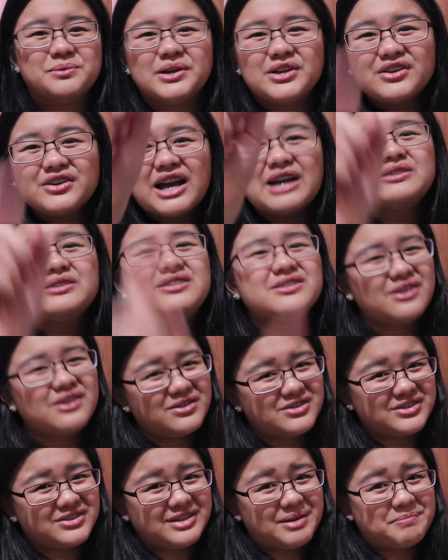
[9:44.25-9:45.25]
When you guys
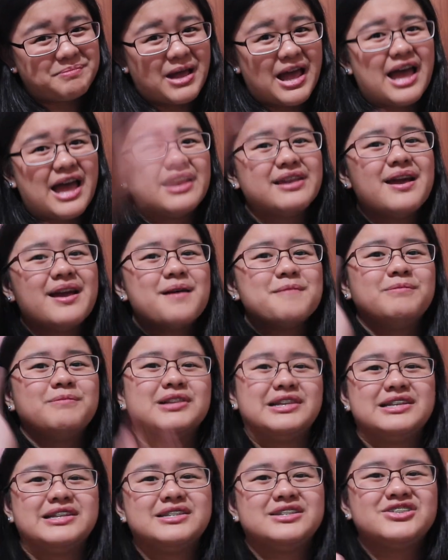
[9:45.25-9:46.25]
go to Japan,
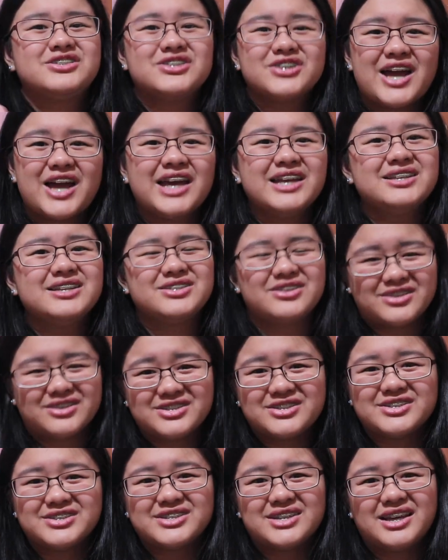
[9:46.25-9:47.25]
please try the soy
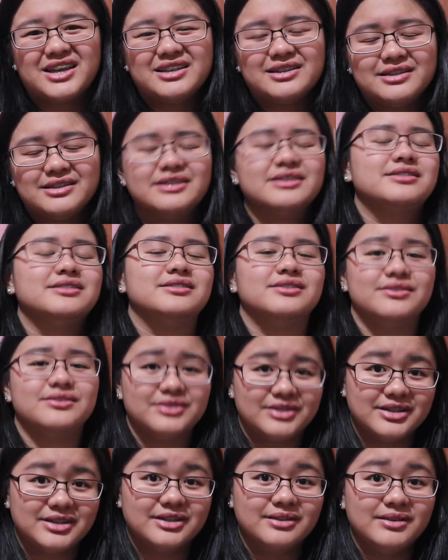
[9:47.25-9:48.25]
sauce candy. It's so
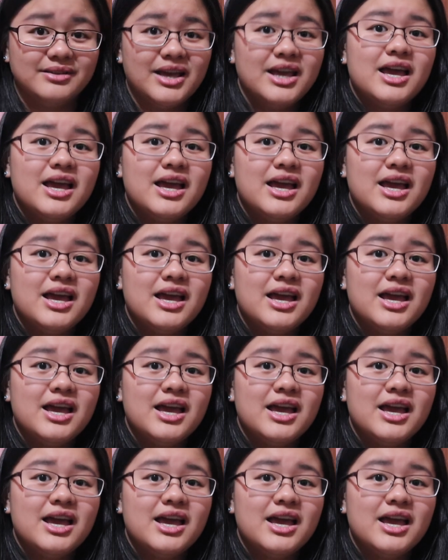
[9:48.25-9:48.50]
good.